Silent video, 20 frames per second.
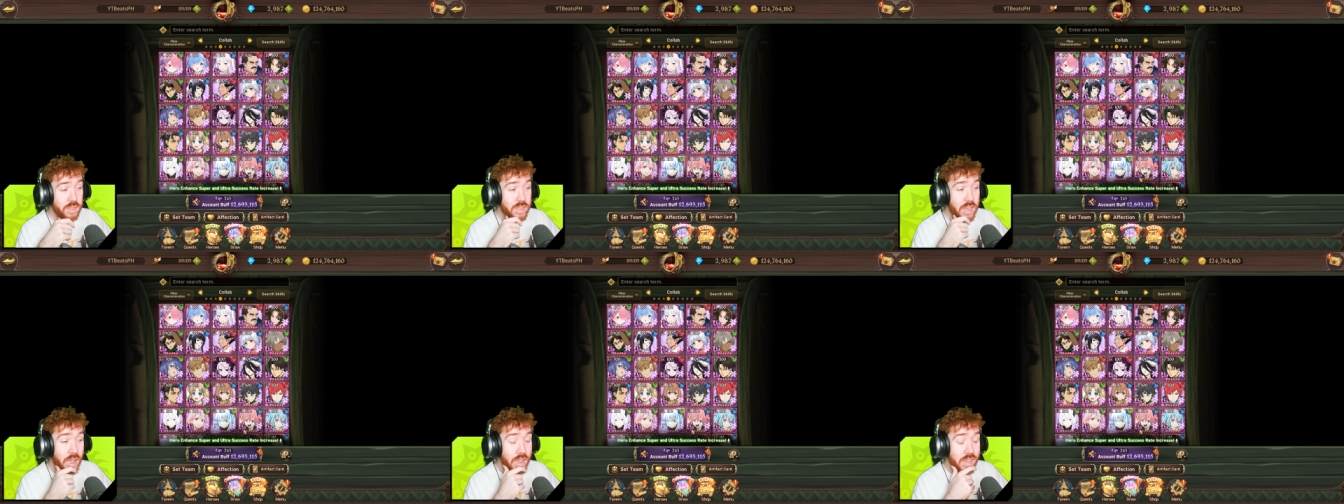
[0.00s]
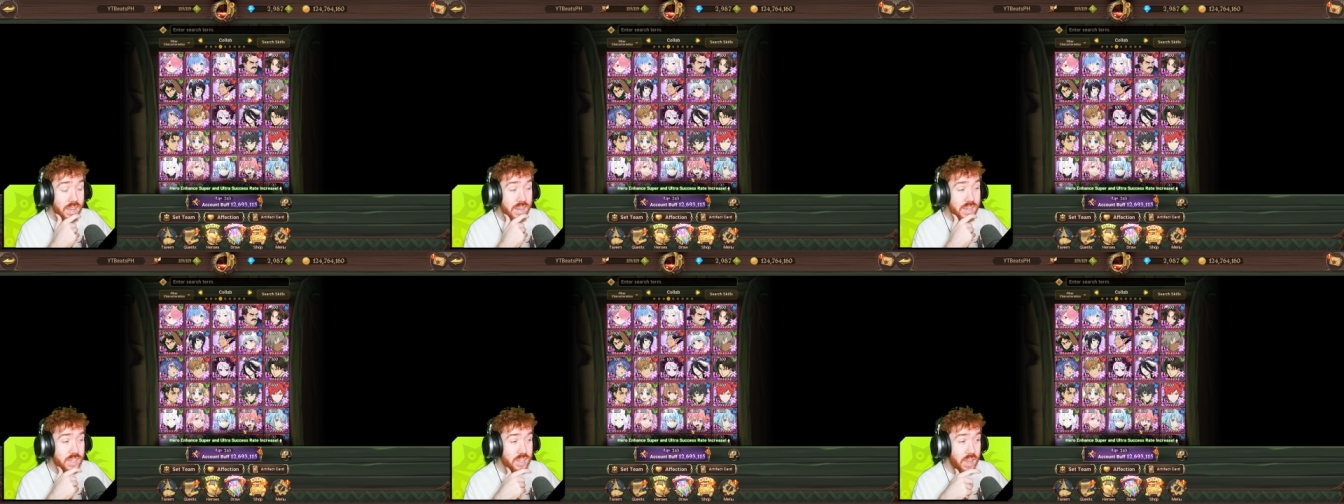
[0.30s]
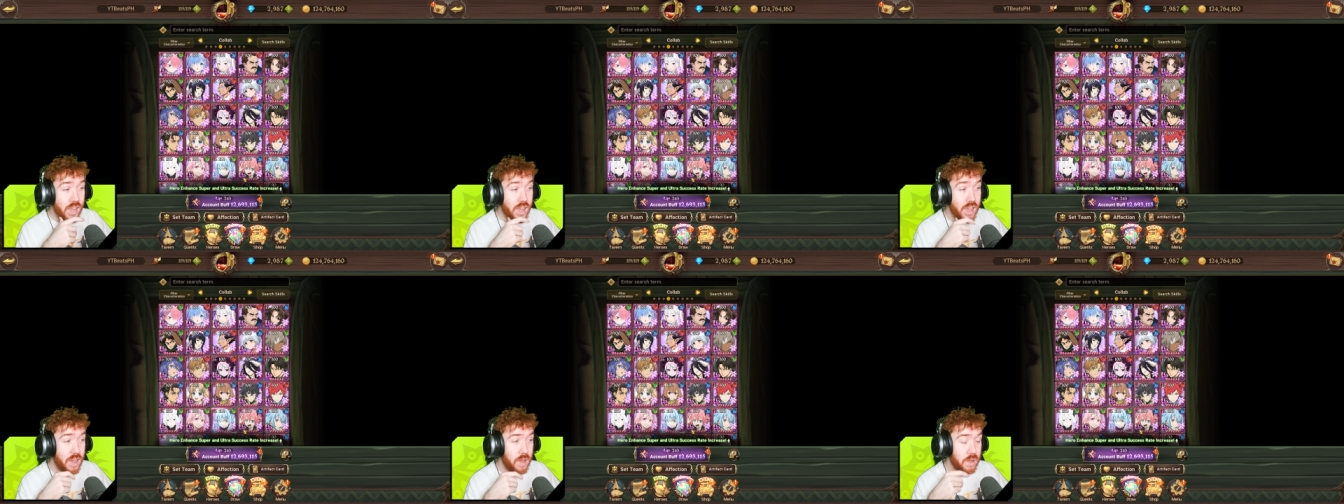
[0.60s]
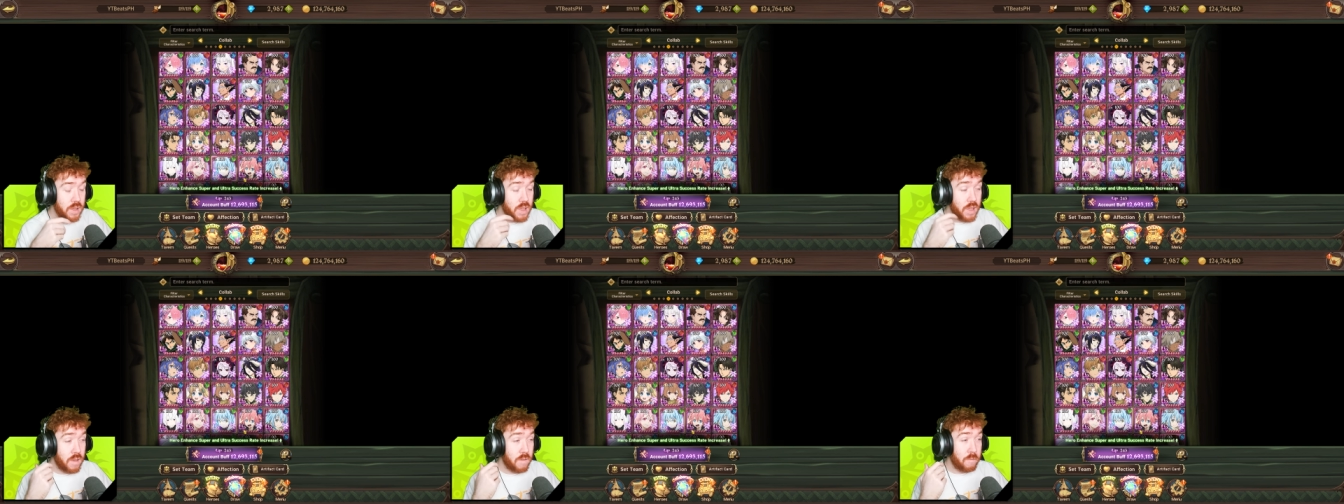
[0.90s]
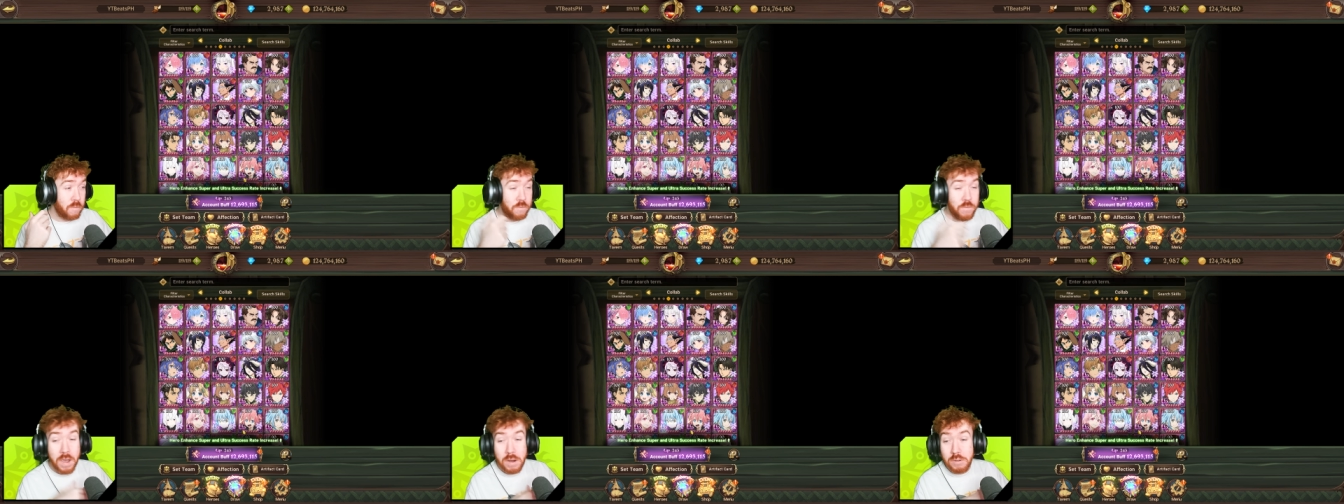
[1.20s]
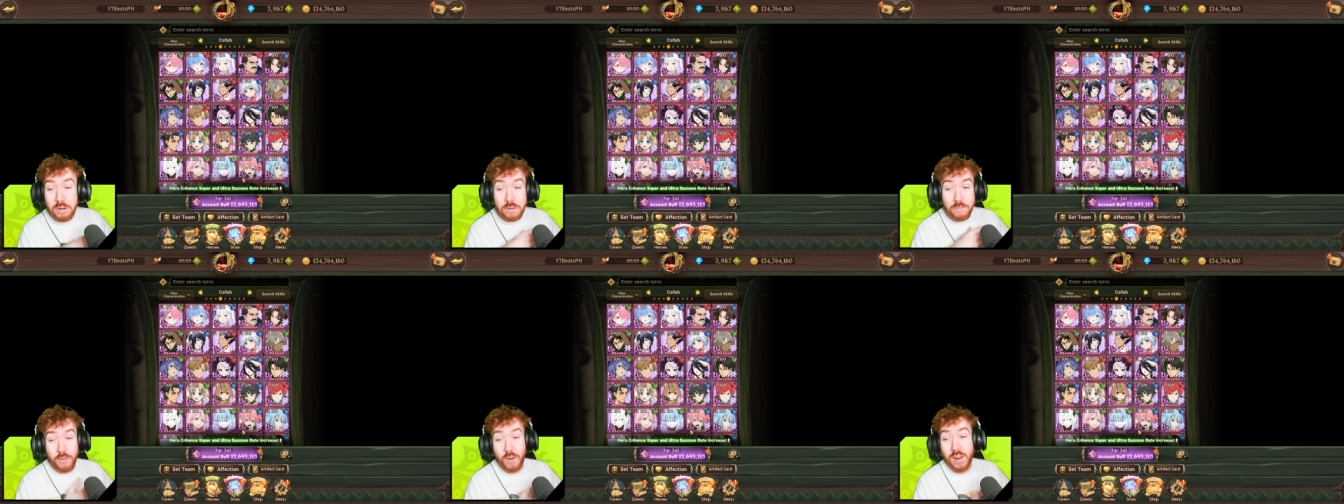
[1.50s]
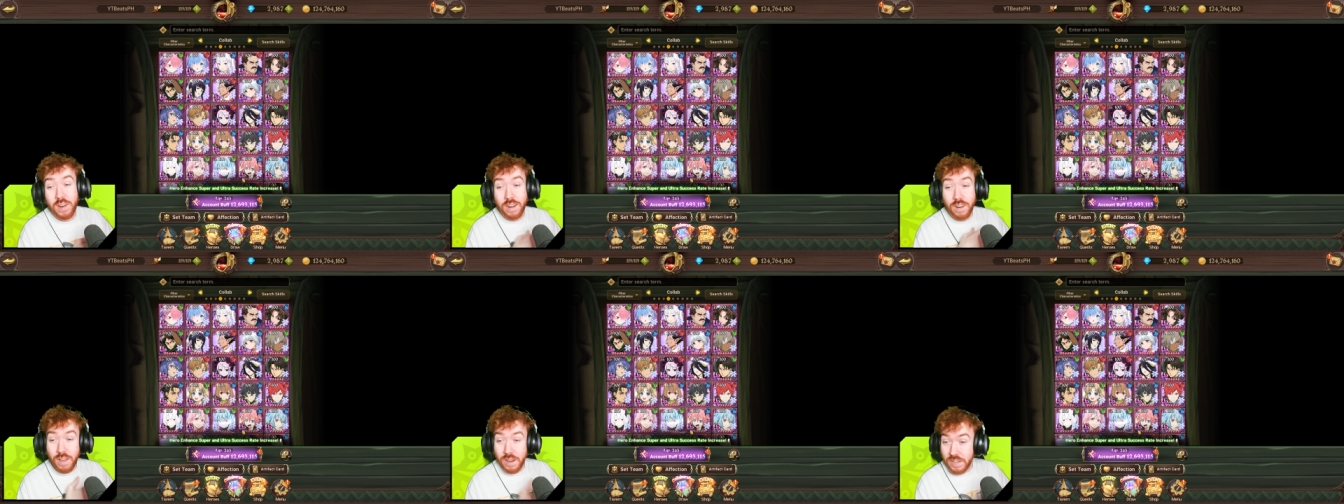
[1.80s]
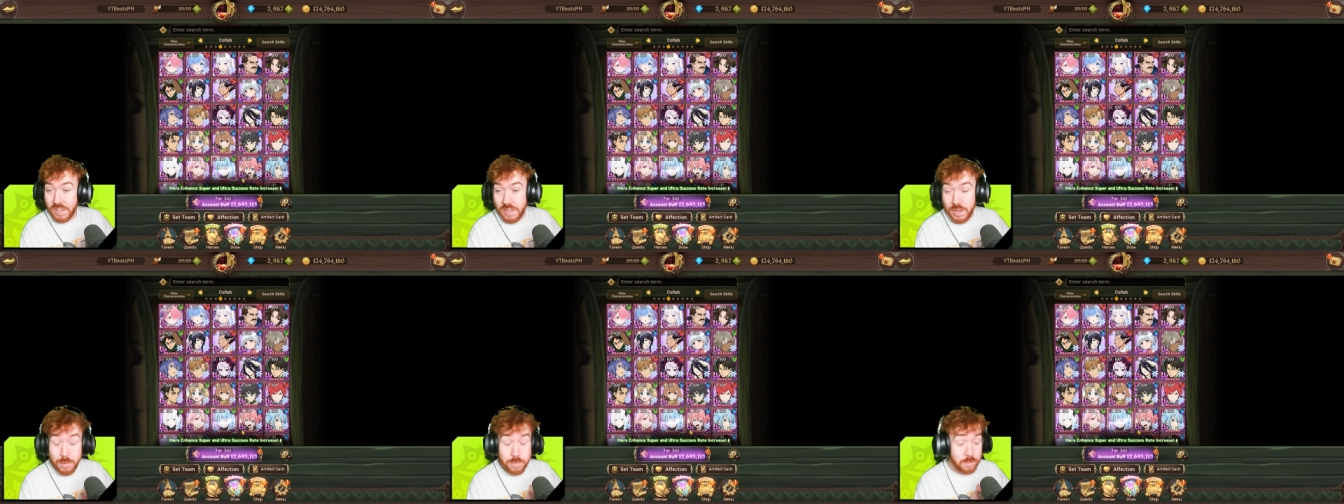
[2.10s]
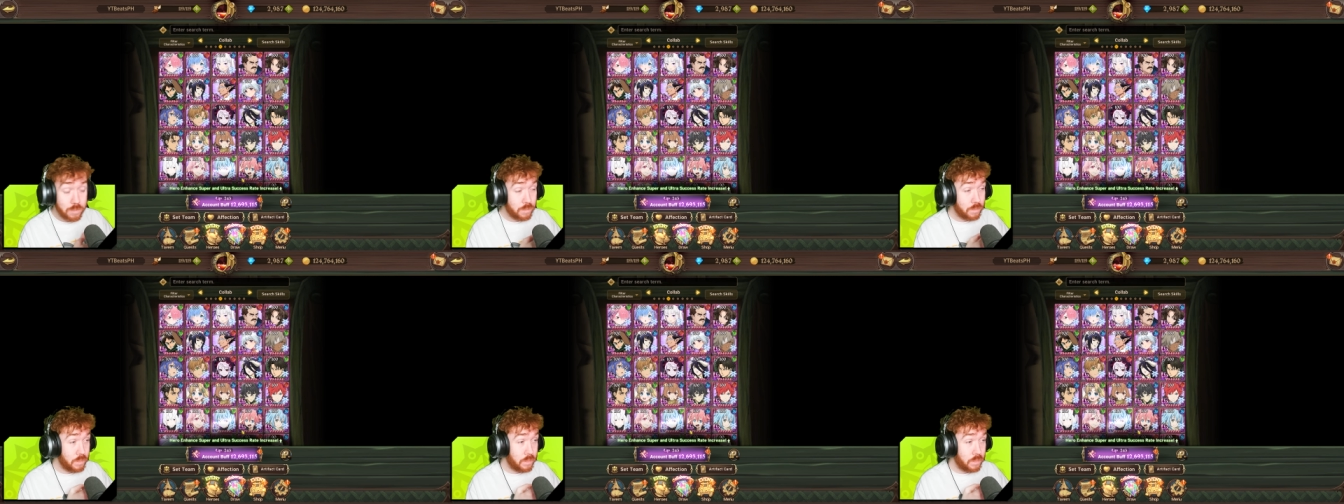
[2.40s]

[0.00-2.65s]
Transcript: That is uh, very, very lucky.